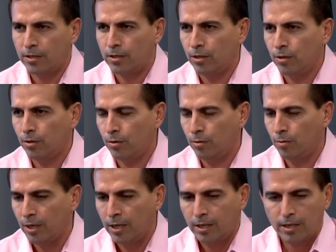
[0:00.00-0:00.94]

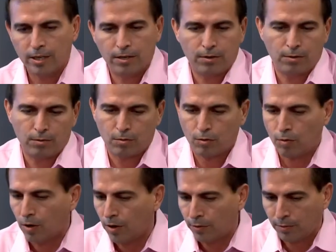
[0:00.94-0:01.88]
to, you know,
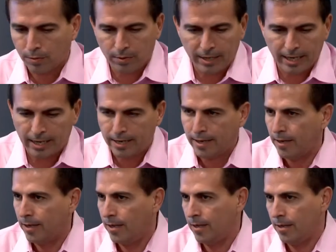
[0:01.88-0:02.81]
crawl through
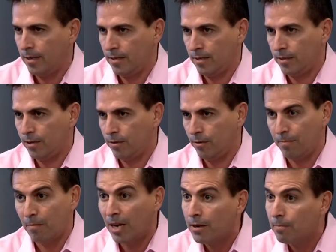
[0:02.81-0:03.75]
a
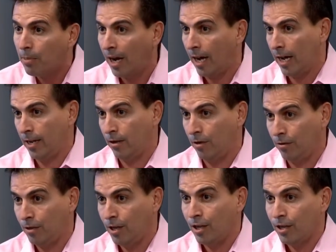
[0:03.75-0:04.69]
mud
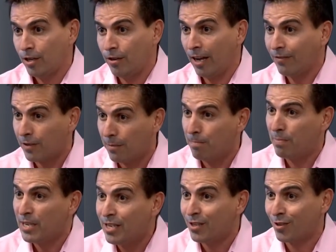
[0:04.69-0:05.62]
pile, you have to
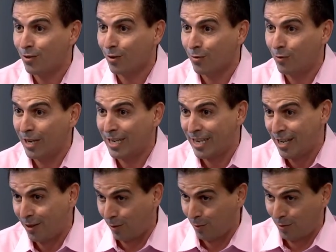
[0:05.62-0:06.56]
be a certain way to
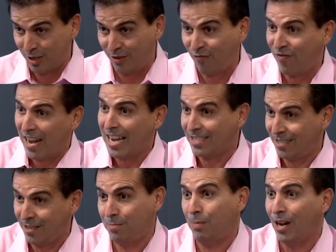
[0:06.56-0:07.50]
get through it as fast
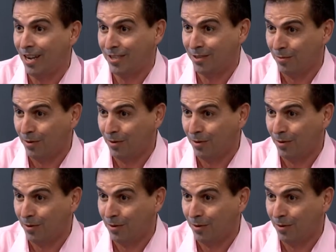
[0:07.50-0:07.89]
as possible.